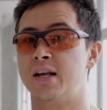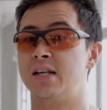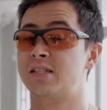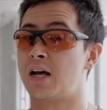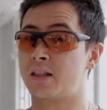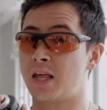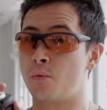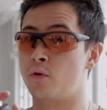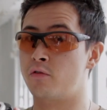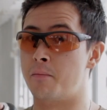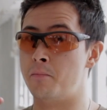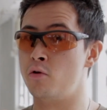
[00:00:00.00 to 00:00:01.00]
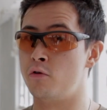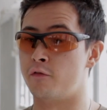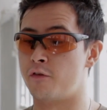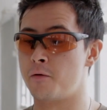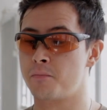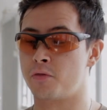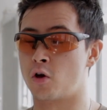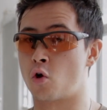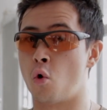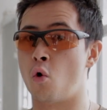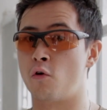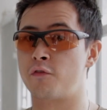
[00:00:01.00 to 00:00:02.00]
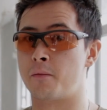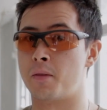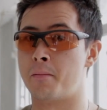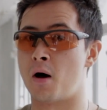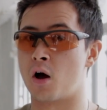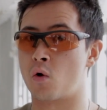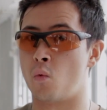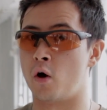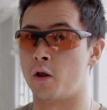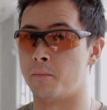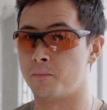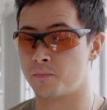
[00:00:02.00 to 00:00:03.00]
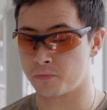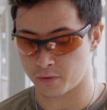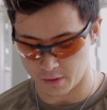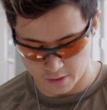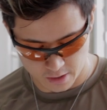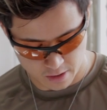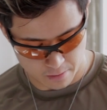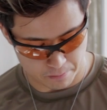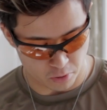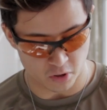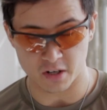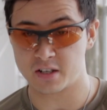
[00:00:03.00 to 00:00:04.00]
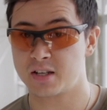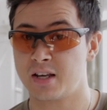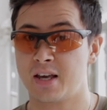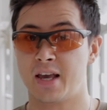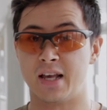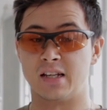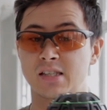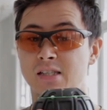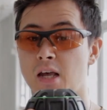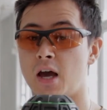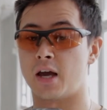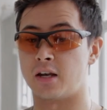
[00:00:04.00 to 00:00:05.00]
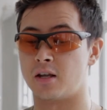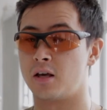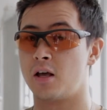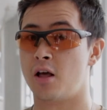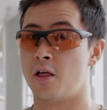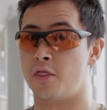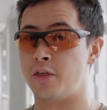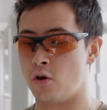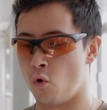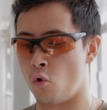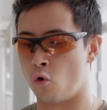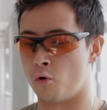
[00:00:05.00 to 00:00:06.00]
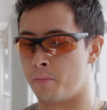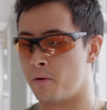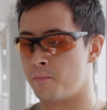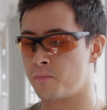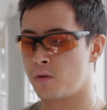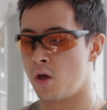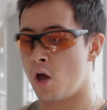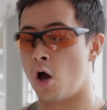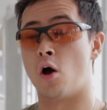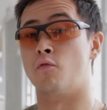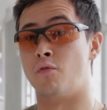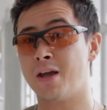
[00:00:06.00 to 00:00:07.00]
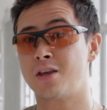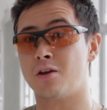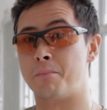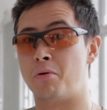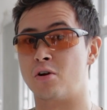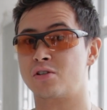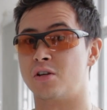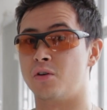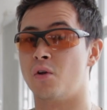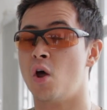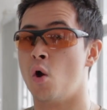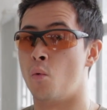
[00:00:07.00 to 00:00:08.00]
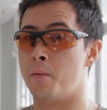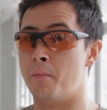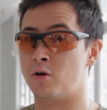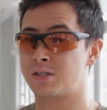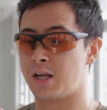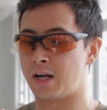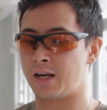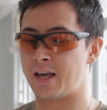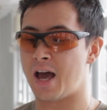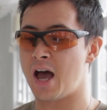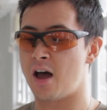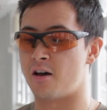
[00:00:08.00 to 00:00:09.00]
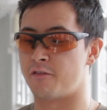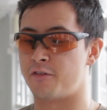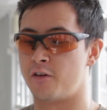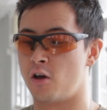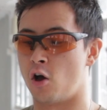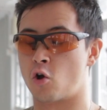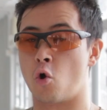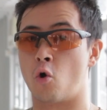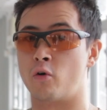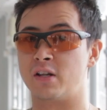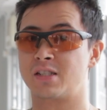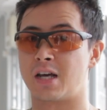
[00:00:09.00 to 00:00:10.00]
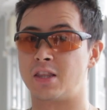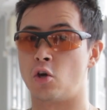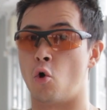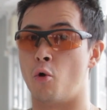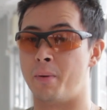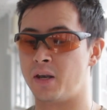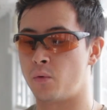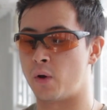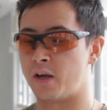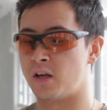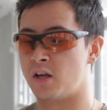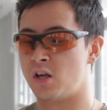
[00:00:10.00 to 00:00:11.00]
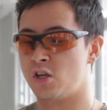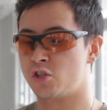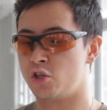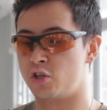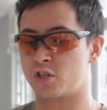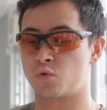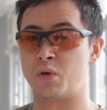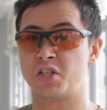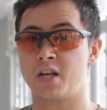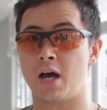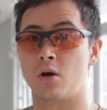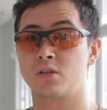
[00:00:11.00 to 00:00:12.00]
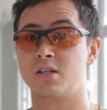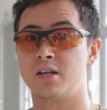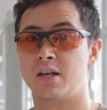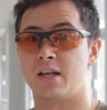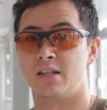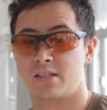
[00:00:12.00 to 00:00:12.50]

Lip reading: is that they would remove the core from the Mark 1, put it inside the orb. A regular person would most likely have a core inside the orb anyway. So you just switch it out and